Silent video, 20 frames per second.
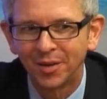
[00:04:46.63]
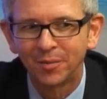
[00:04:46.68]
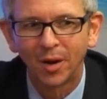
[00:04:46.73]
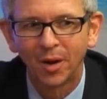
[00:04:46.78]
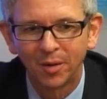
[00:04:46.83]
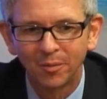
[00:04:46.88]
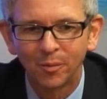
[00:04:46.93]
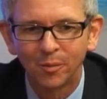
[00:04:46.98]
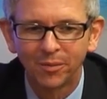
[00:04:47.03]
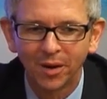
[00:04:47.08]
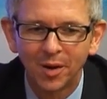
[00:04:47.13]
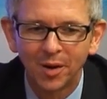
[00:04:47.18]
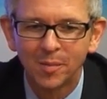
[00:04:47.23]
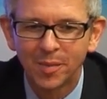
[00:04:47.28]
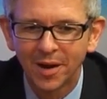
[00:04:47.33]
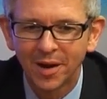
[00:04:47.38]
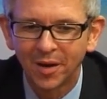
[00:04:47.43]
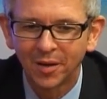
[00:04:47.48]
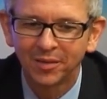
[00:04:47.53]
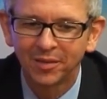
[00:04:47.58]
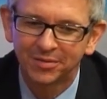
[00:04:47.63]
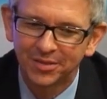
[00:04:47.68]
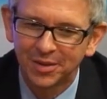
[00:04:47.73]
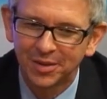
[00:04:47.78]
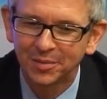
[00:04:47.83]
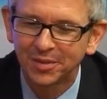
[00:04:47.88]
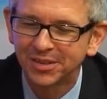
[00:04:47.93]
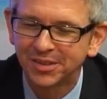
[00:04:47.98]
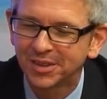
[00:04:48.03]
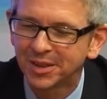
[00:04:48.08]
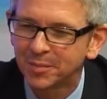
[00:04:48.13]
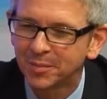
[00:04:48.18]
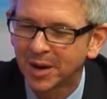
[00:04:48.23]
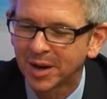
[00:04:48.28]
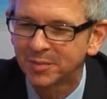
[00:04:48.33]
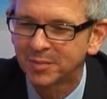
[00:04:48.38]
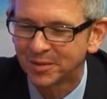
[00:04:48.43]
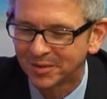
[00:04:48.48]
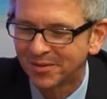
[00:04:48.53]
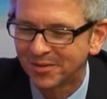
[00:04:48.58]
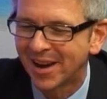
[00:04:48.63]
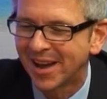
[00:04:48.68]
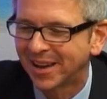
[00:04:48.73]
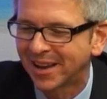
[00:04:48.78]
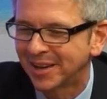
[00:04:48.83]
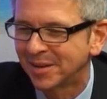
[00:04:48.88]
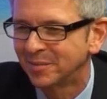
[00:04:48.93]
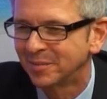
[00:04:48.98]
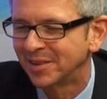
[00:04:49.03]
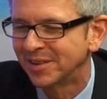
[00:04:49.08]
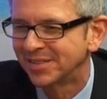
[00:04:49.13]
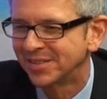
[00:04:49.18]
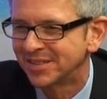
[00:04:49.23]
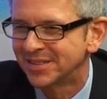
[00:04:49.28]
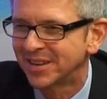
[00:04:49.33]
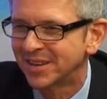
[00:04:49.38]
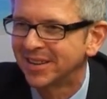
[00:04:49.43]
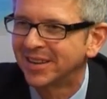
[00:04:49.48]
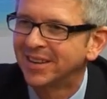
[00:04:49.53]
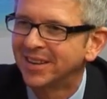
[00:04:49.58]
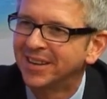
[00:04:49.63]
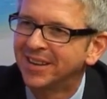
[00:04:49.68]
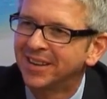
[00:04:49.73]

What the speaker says: And lo and behold, something's in the bag, but rarely, I'm pleased to say.